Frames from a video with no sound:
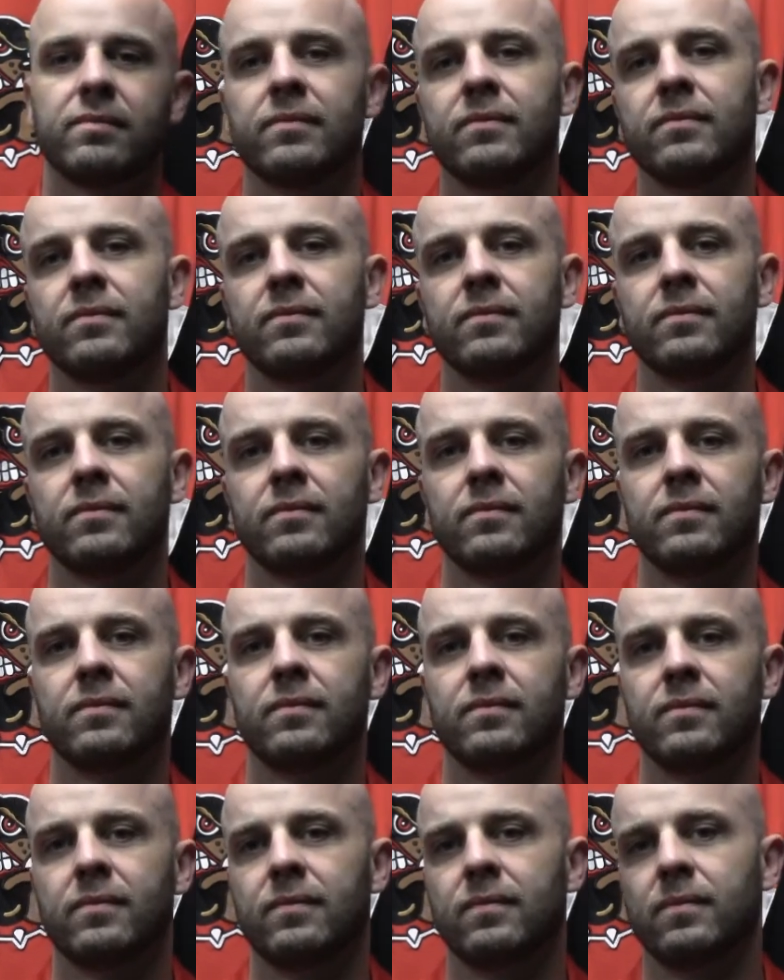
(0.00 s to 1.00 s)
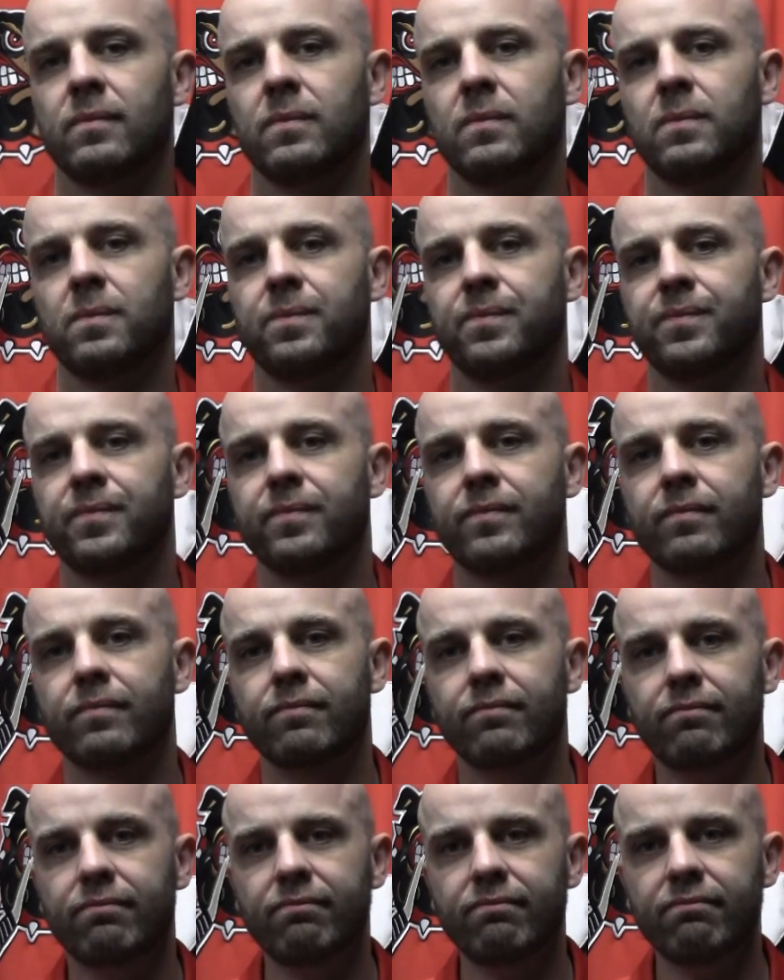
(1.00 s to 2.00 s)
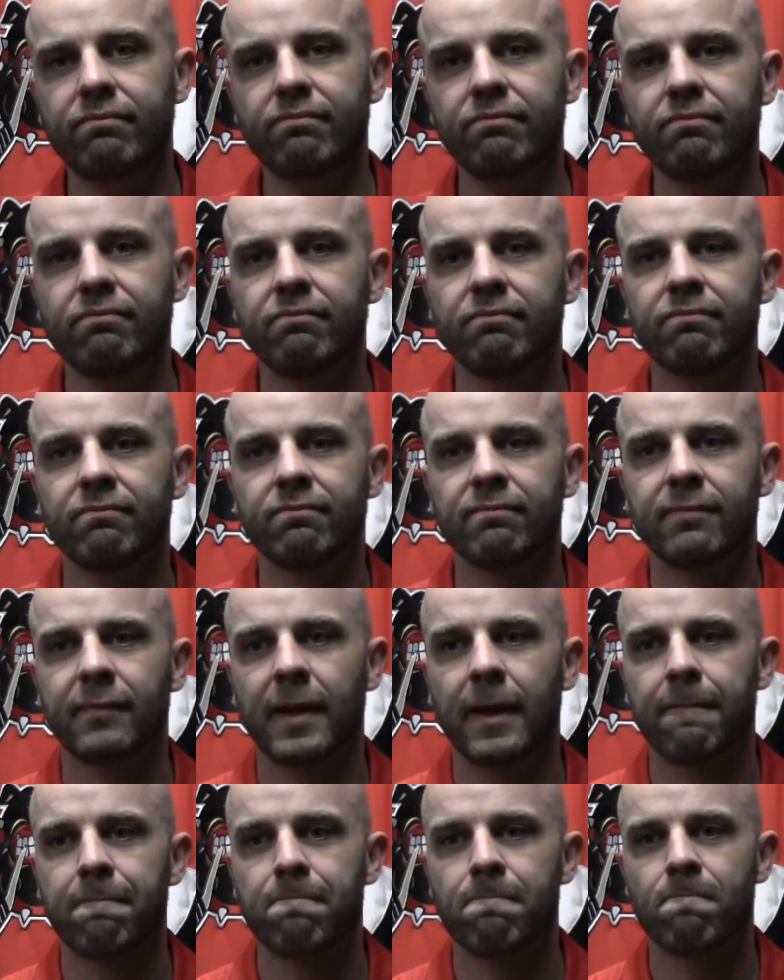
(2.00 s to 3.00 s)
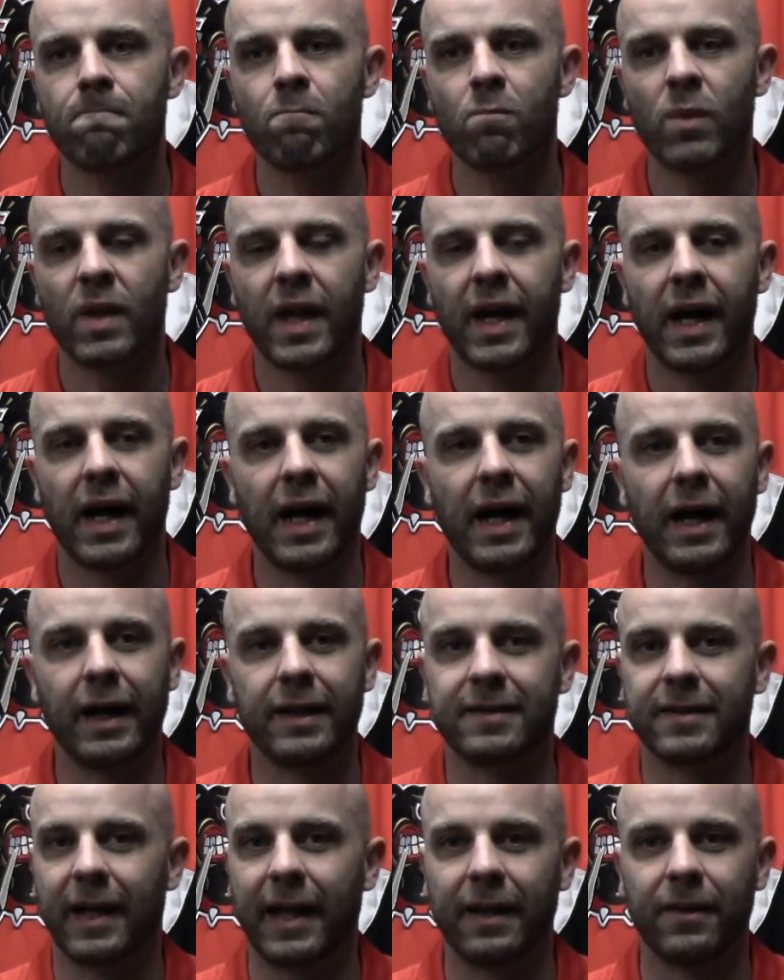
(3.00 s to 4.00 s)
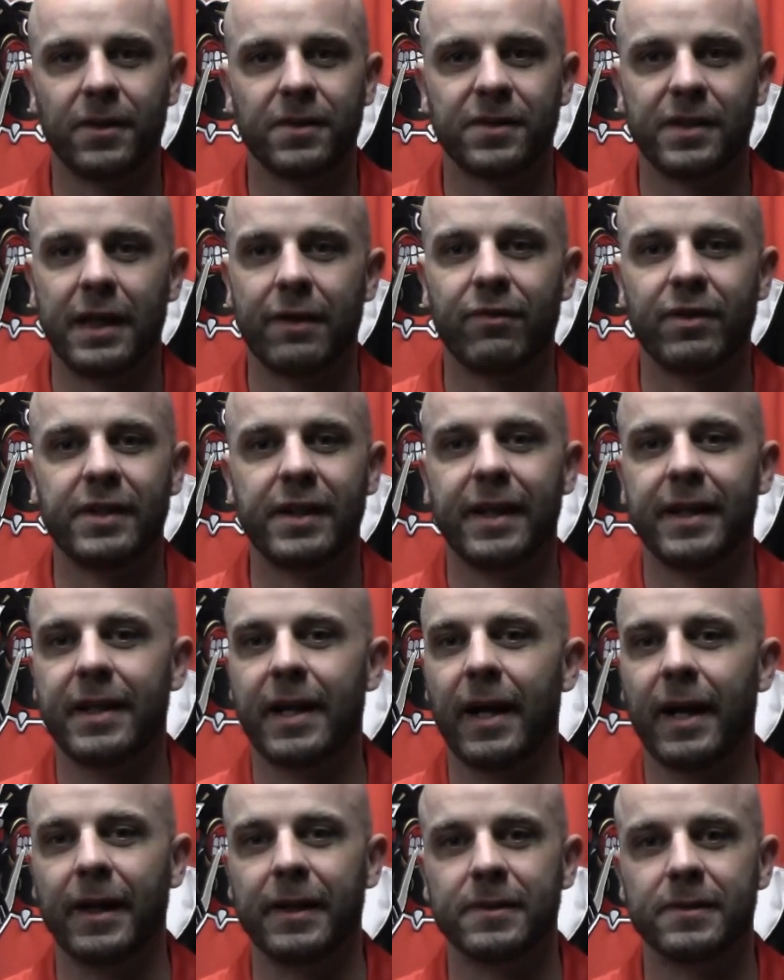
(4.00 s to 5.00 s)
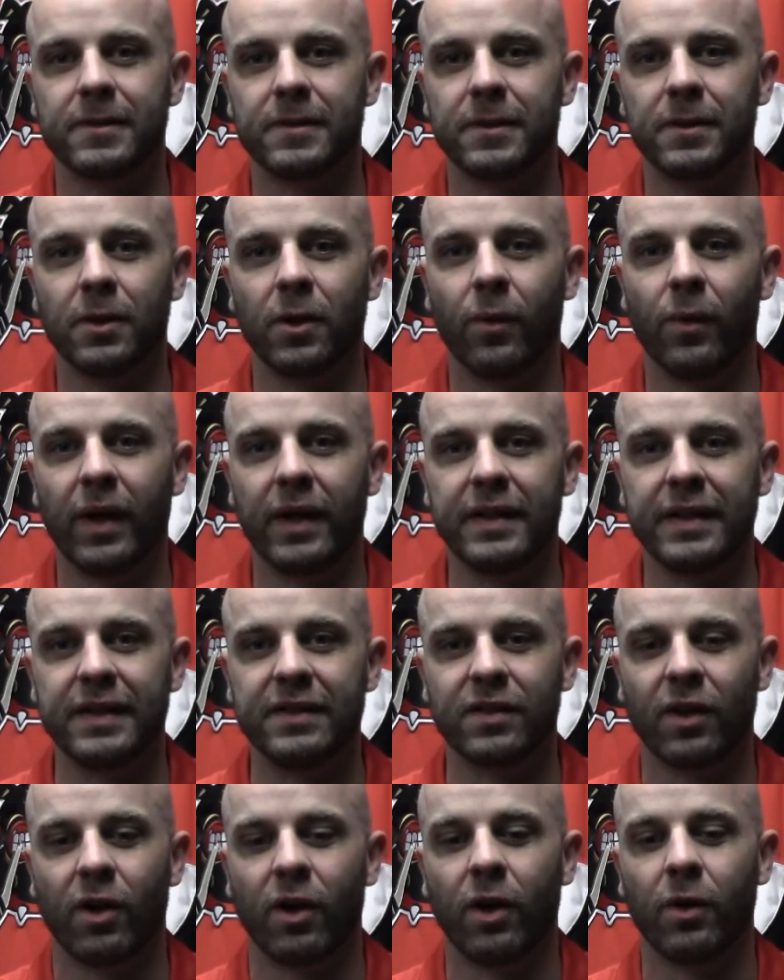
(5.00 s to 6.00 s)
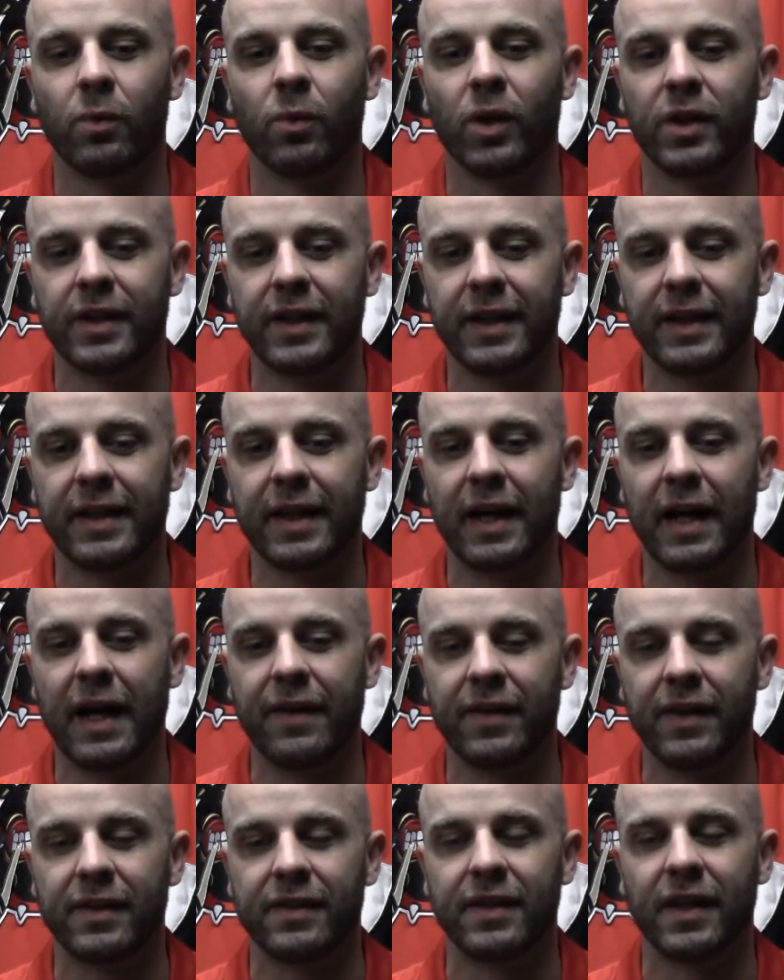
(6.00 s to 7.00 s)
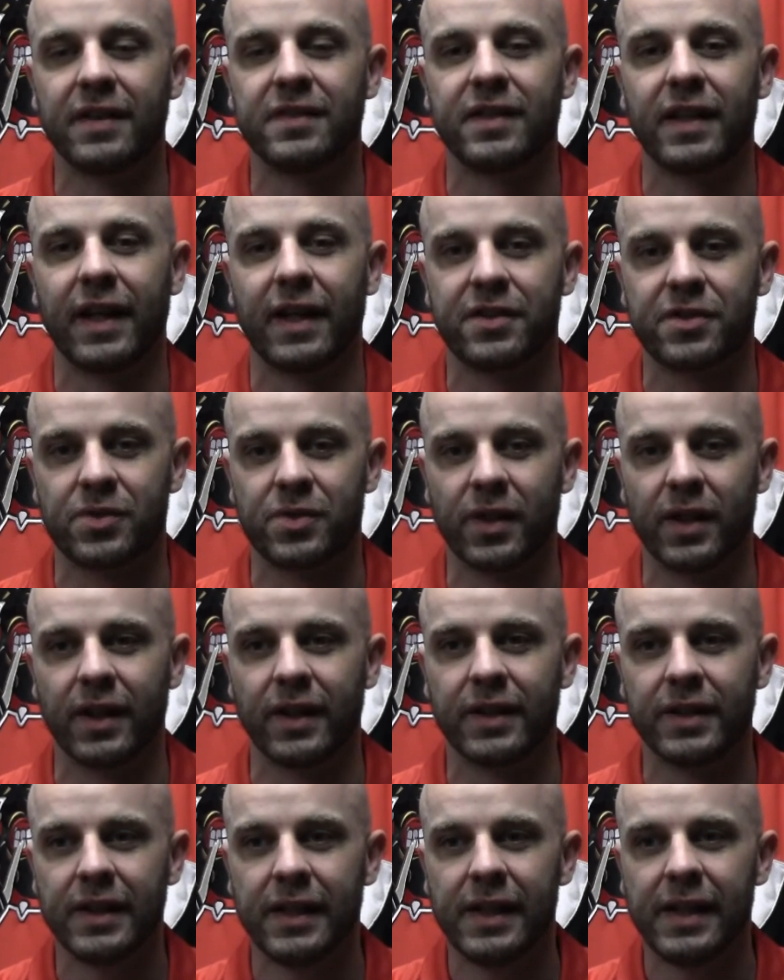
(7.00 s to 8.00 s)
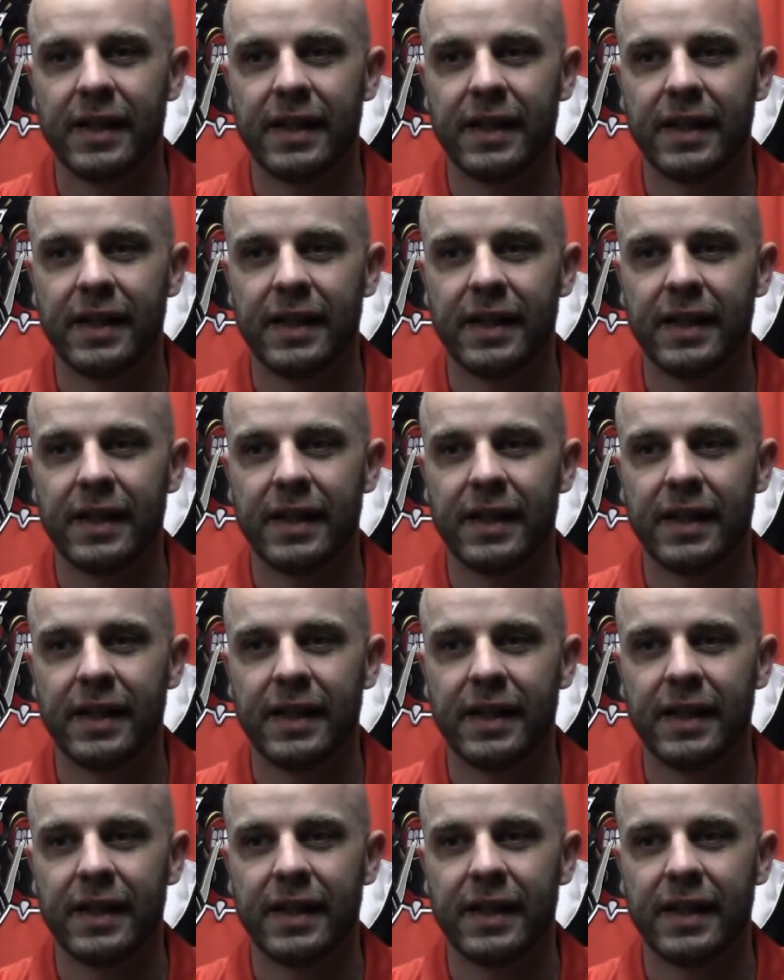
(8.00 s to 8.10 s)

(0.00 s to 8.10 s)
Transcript: Why did you choose Tyler Van Duden as your captain? Uh, Tyler's an everyday guy. You know what? He's a hardworking guy that does extra,